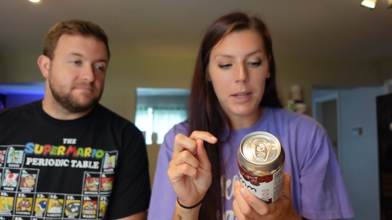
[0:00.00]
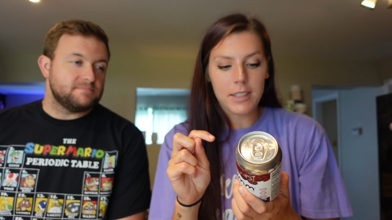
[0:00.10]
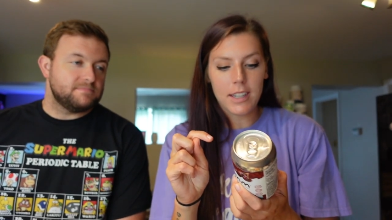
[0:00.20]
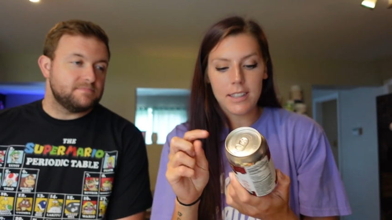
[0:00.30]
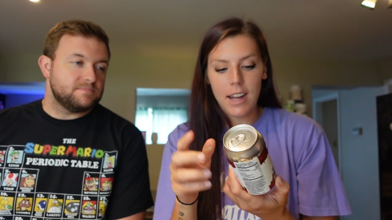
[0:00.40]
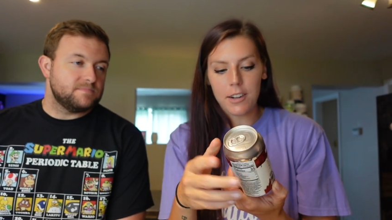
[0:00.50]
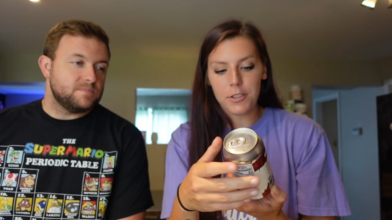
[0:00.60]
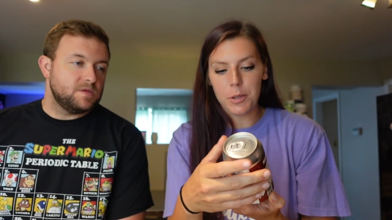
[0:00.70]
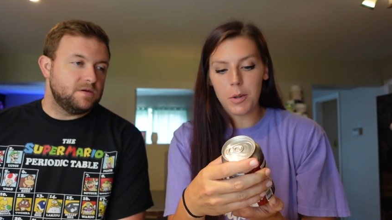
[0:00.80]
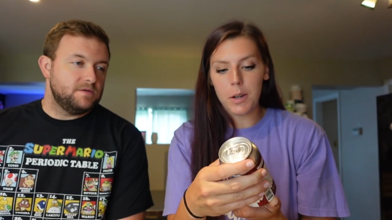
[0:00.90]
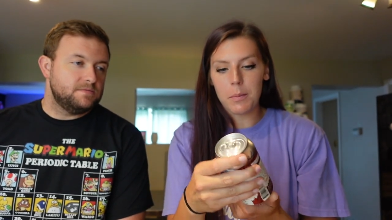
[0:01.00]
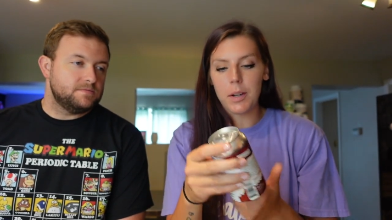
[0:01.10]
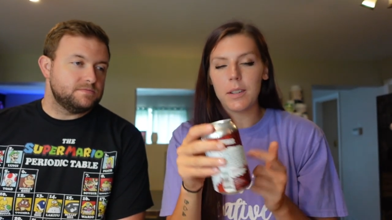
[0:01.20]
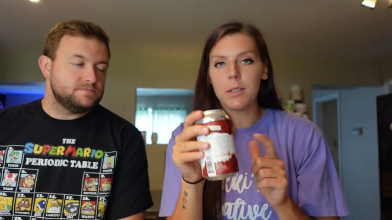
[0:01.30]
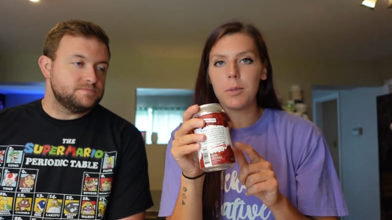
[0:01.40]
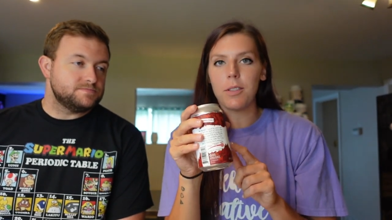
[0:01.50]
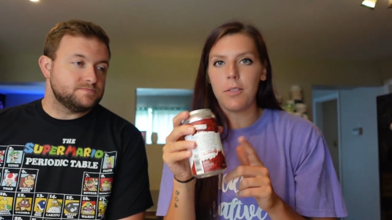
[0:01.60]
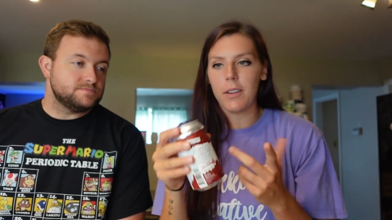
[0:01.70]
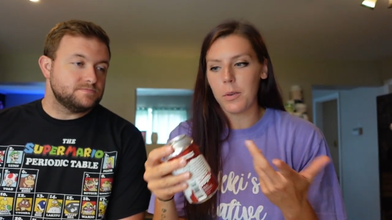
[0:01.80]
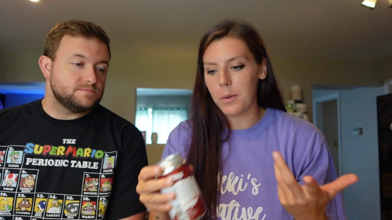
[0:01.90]
Speaker 1: because it is the energy one. But this was the
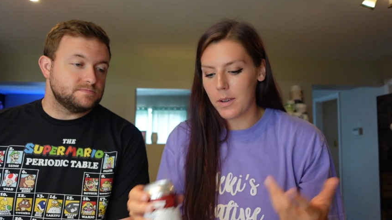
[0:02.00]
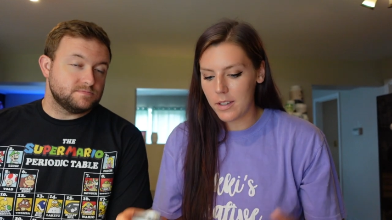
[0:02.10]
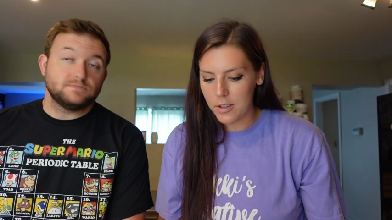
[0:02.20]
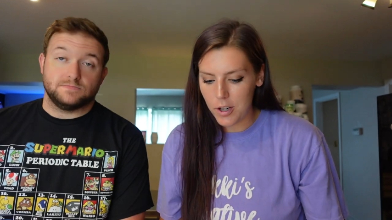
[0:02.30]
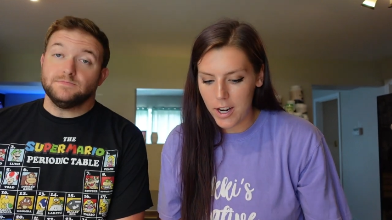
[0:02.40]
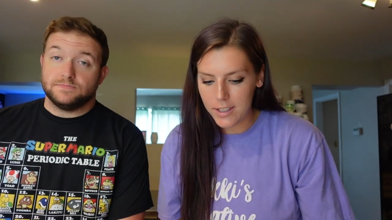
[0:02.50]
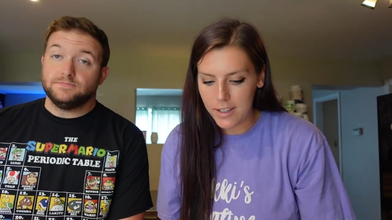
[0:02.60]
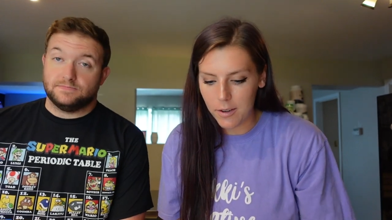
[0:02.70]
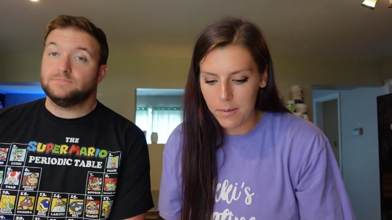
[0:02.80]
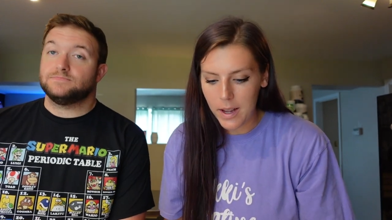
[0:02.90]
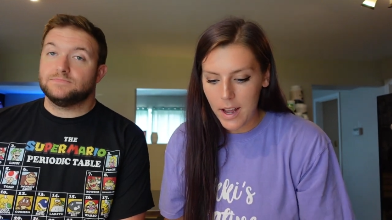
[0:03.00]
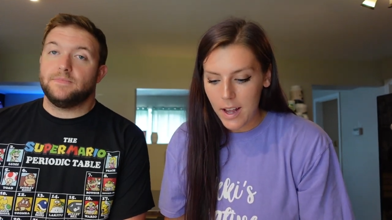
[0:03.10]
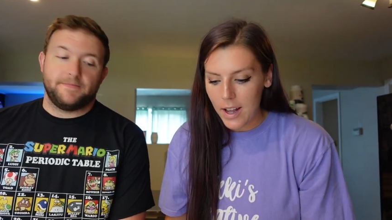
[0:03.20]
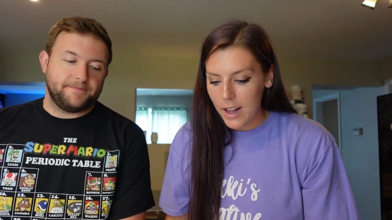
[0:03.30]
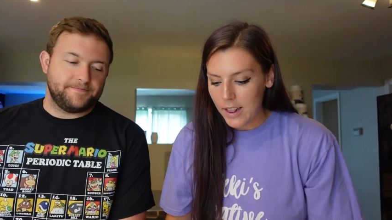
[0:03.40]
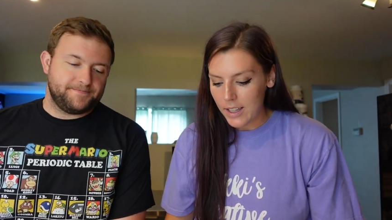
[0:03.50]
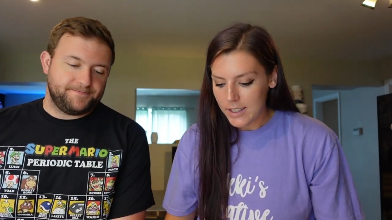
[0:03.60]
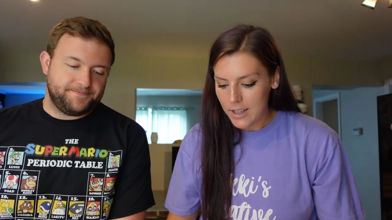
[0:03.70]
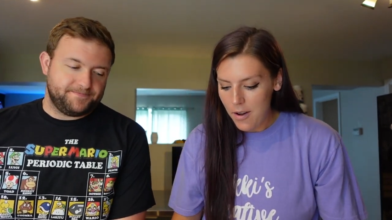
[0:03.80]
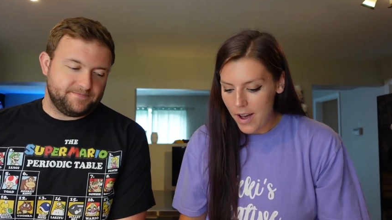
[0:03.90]
flavor we wanted to try. So let's
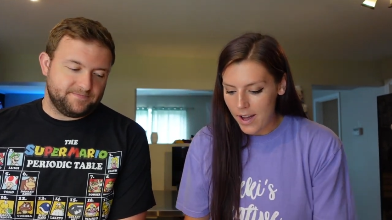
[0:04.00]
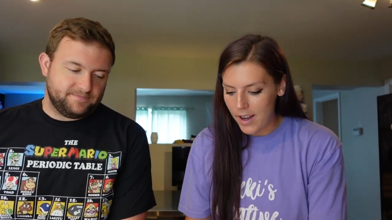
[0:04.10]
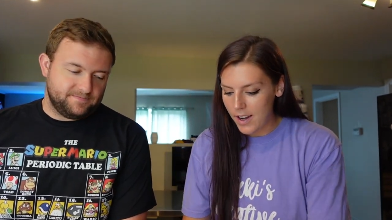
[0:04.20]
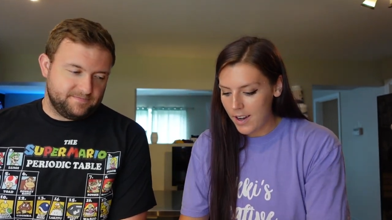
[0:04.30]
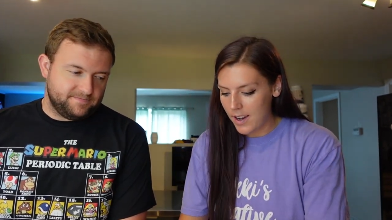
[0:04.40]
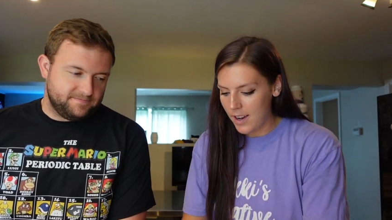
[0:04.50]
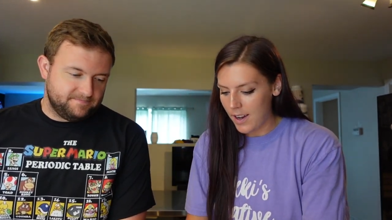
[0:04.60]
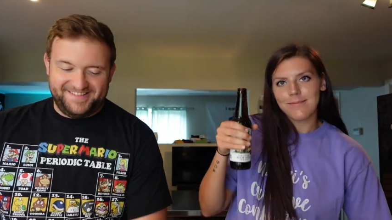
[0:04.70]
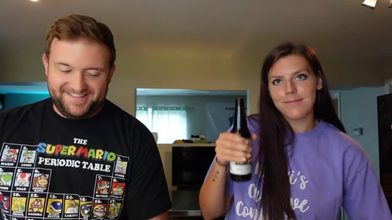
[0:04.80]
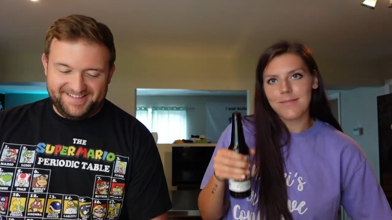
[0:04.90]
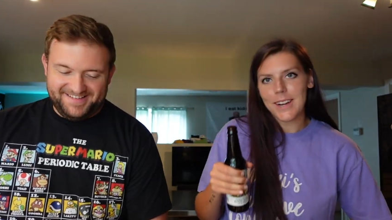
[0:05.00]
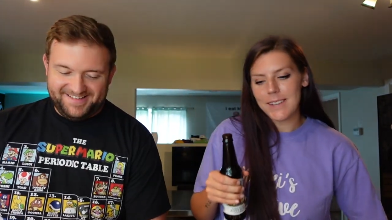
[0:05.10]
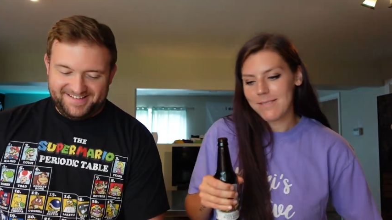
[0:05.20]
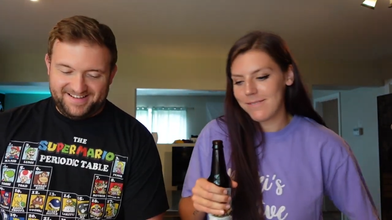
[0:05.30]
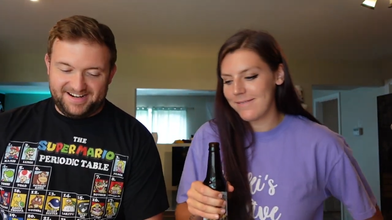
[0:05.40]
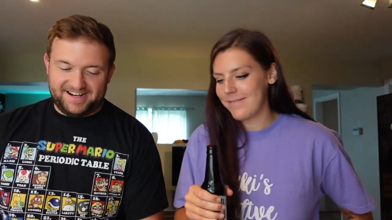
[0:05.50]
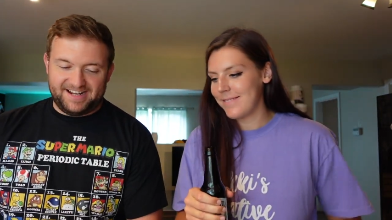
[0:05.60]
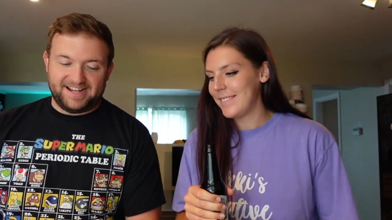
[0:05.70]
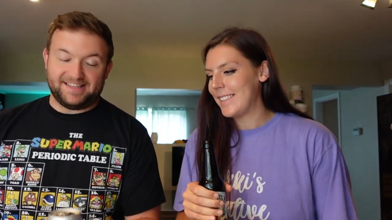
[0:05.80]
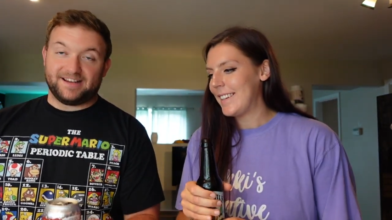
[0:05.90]
go ahead. Ready?
Speaker 2: All right, I
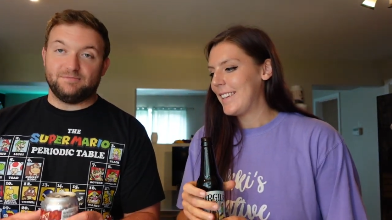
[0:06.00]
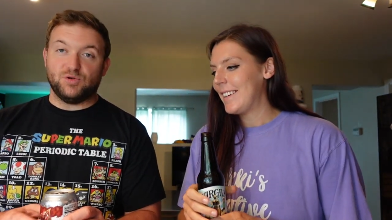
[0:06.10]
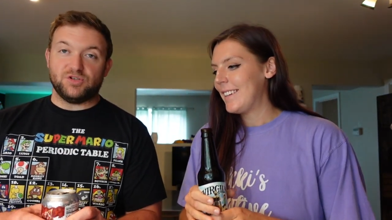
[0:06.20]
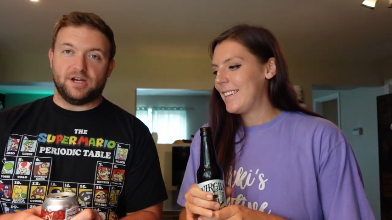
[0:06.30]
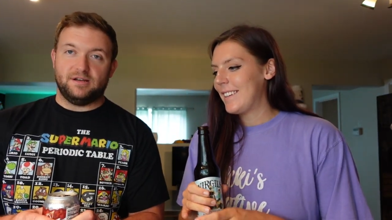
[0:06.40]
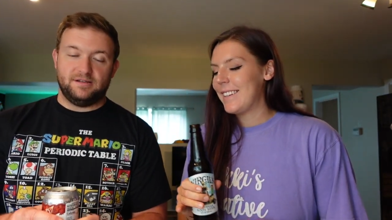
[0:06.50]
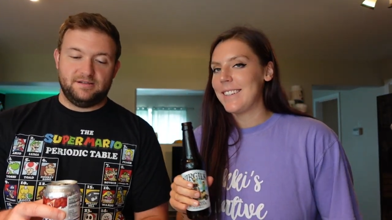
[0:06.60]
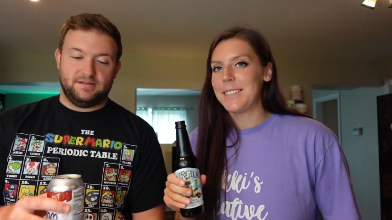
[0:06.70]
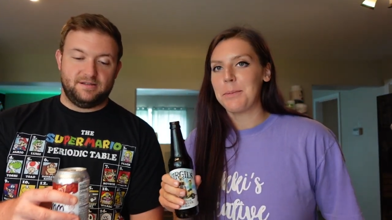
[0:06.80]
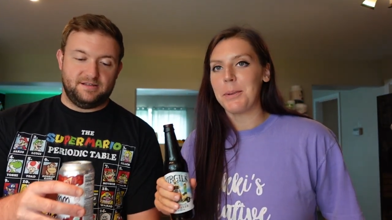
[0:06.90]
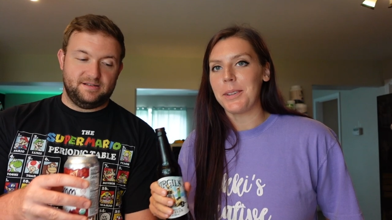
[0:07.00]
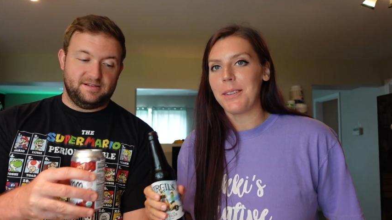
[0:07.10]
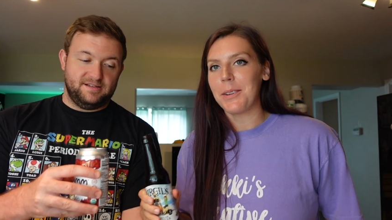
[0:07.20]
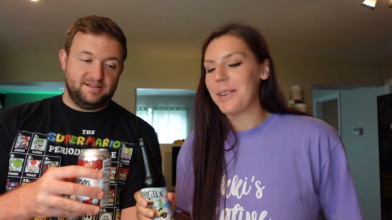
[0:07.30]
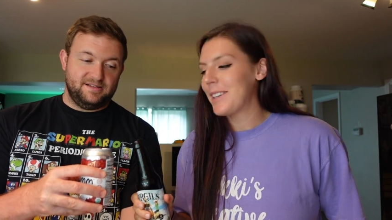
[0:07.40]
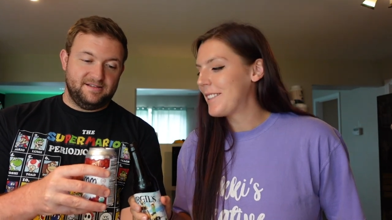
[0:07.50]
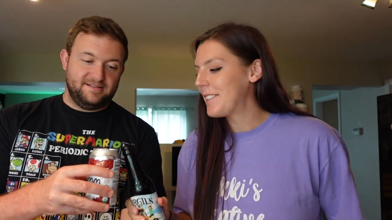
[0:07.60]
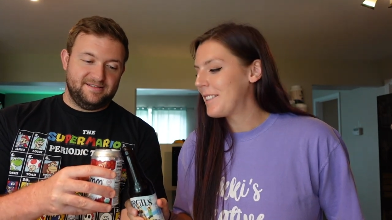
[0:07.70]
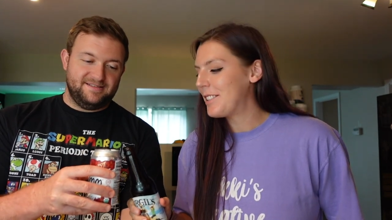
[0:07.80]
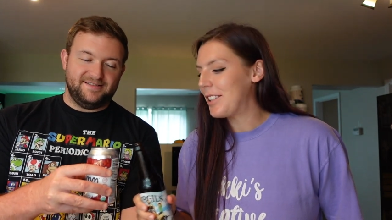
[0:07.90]
got the kombucha.
Speaker 1: Spilled everywhere.
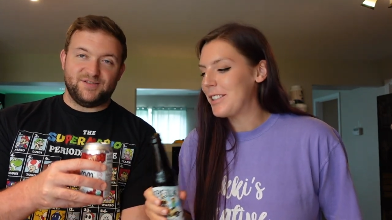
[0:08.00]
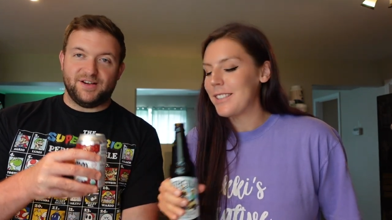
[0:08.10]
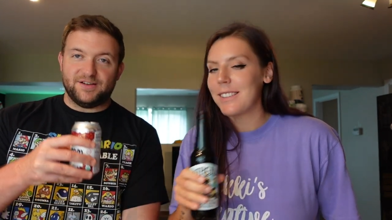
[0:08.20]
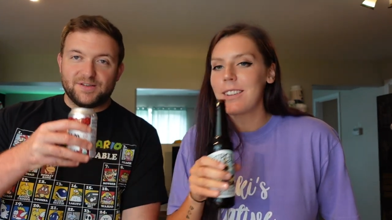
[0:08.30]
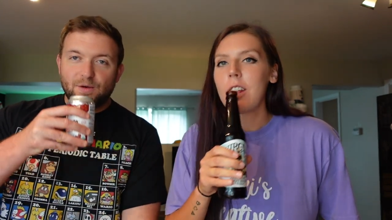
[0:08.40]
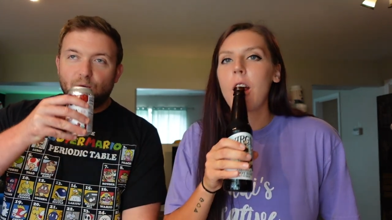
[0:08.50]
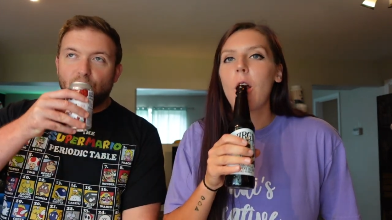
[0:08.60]
Cheers. Cheers.